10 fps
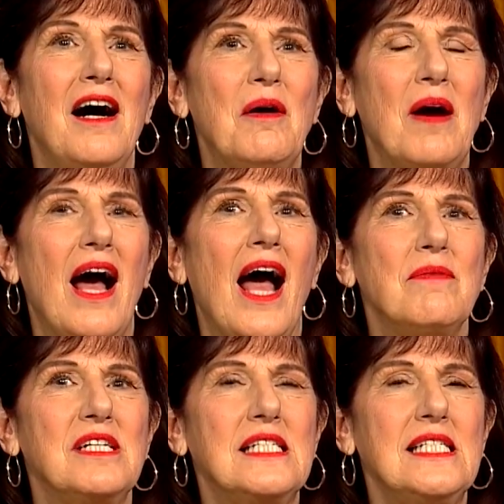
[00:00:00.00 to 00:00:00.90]
Uh,
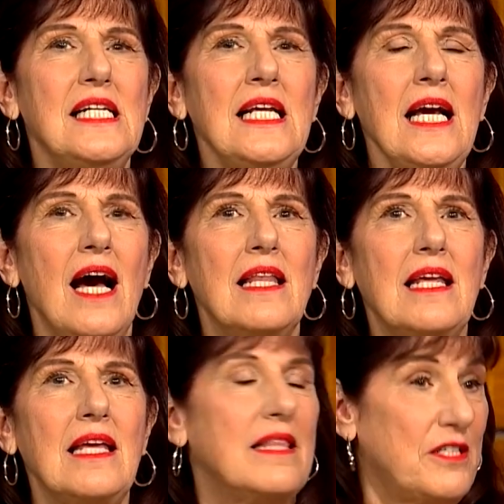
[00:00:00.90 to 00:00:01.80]
I was sitting
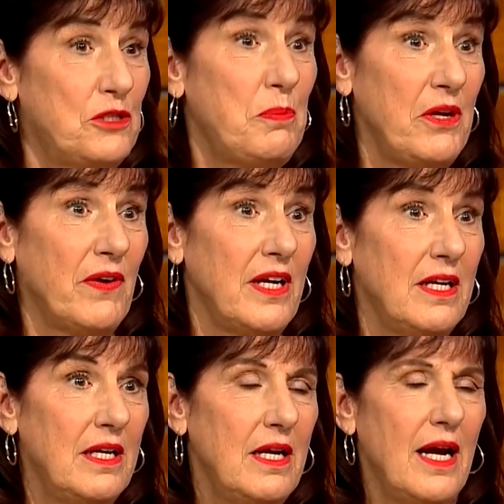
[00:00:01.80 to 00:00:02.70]
on, in the
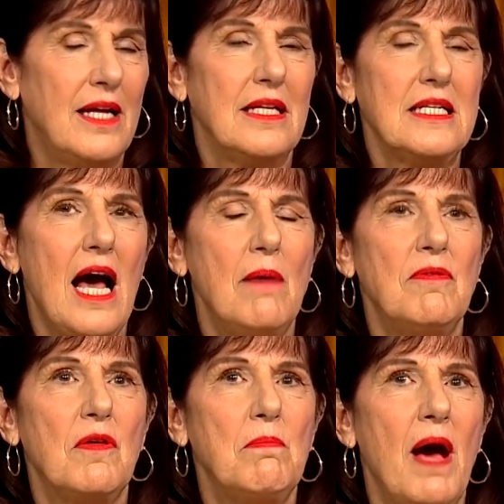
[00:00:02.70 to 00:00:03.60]
Spirit on the
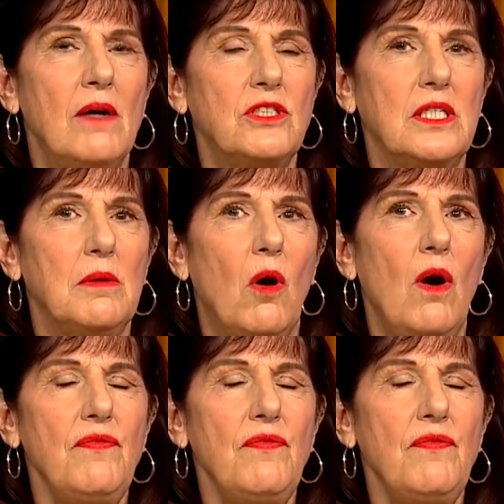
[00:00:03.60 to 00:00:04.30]
top of the mountain.